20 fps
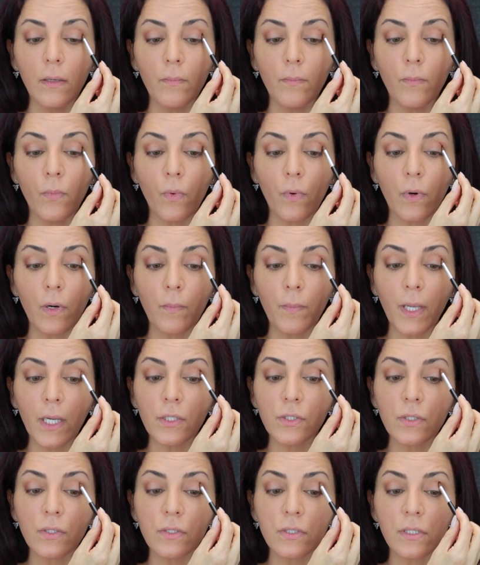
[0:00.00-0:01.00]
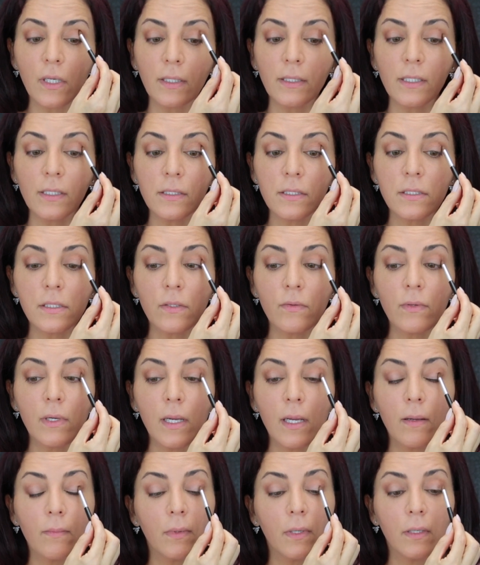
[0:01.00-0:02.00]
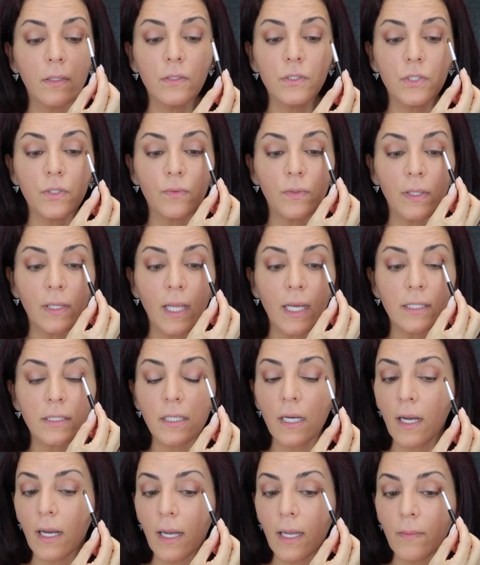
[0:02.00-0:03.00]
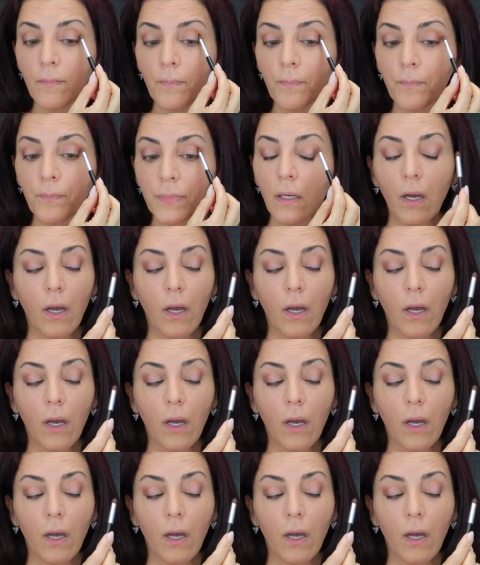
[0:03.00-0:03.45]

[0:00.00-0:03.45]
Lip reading: more pictures on Instagram during that time.